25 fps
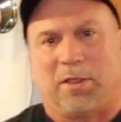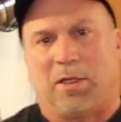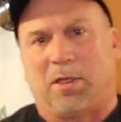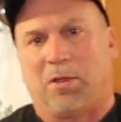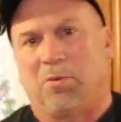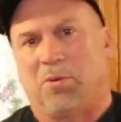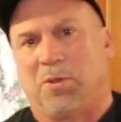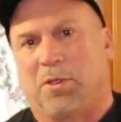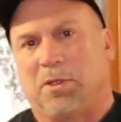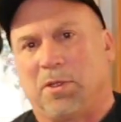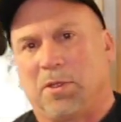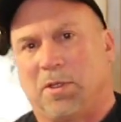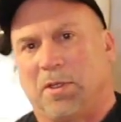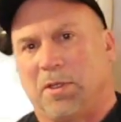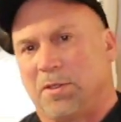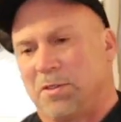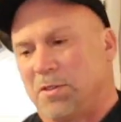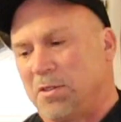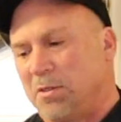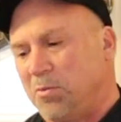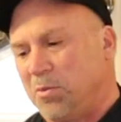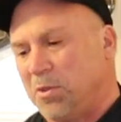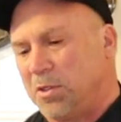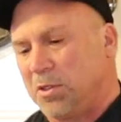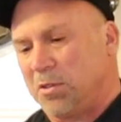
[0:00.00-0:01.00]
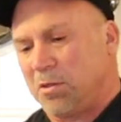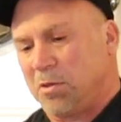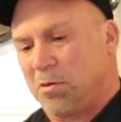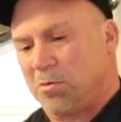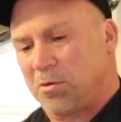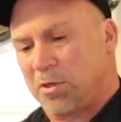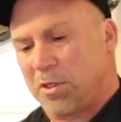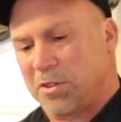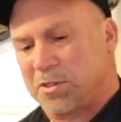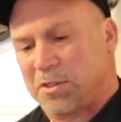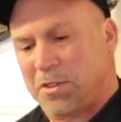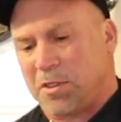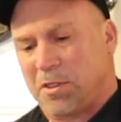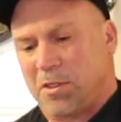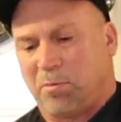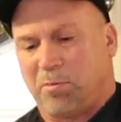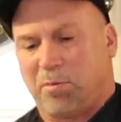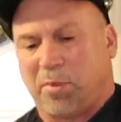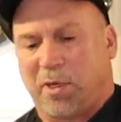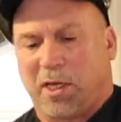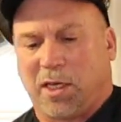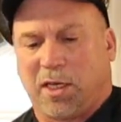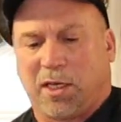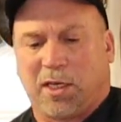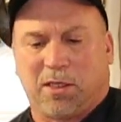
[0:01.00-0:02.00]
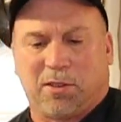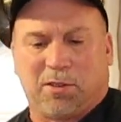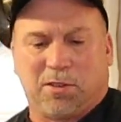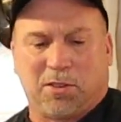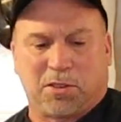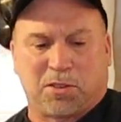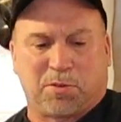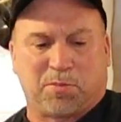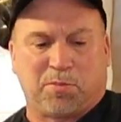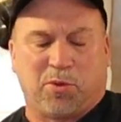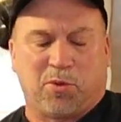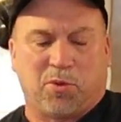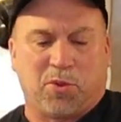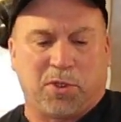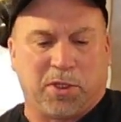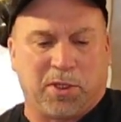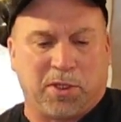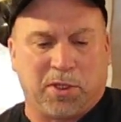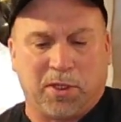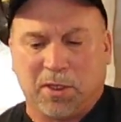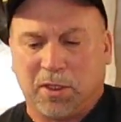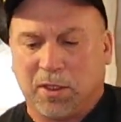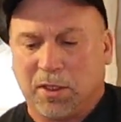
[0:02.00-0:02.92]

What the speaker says: done with this, with the rest of the bake at this point.